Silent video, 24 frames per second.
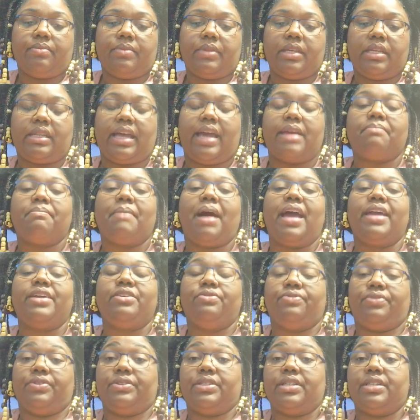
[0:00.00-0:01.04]
like
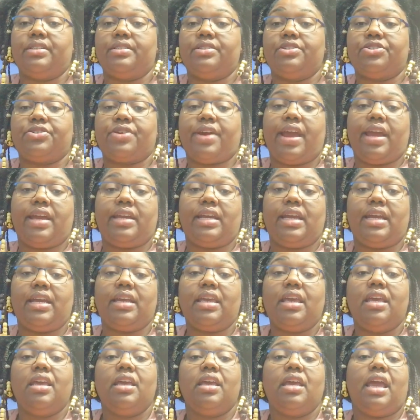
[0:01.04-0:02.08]
mindfulness training
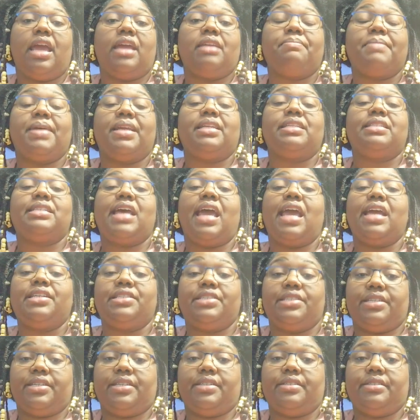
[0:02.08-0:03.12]
and
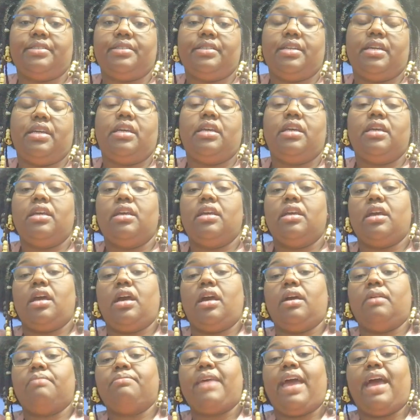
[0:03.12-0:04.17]
meditation.
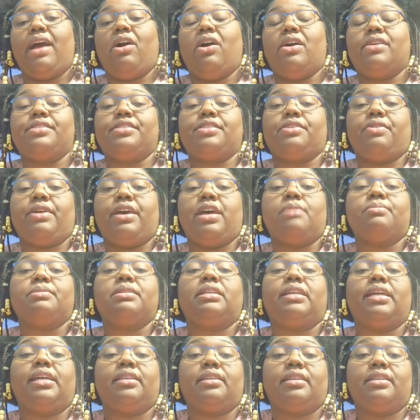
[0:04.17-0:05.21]
That also helps
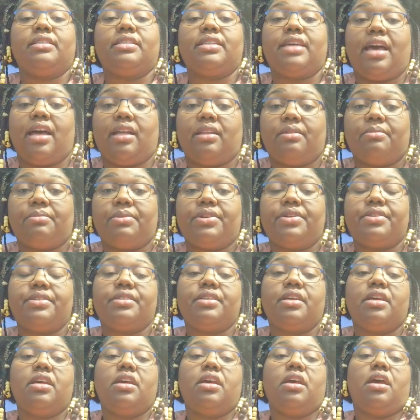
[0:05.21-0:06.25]
lengthen
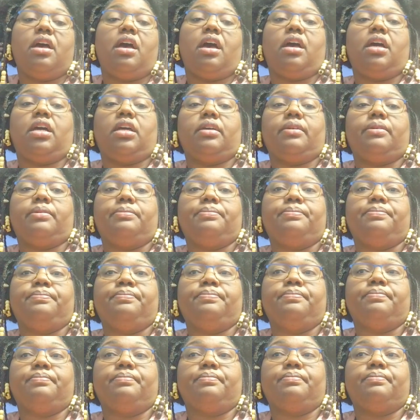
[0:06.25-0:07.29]
telomeres. Um,
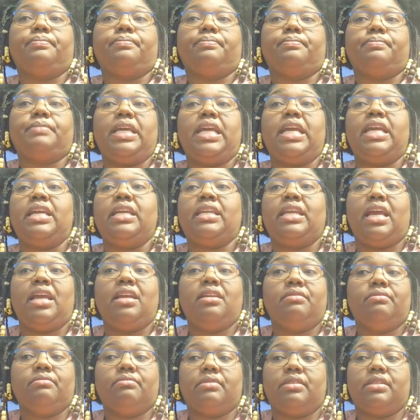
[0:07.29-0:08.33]
Eating,
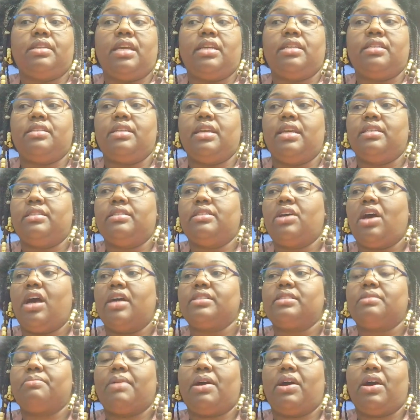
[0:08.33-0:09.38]
it
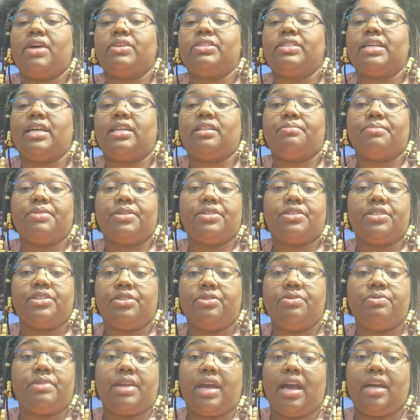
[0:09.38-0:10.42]
talks about how telomeres
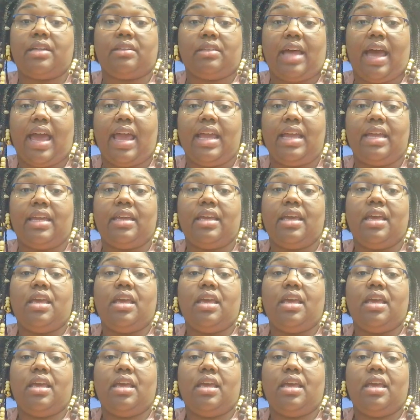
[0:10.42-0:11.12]
do not like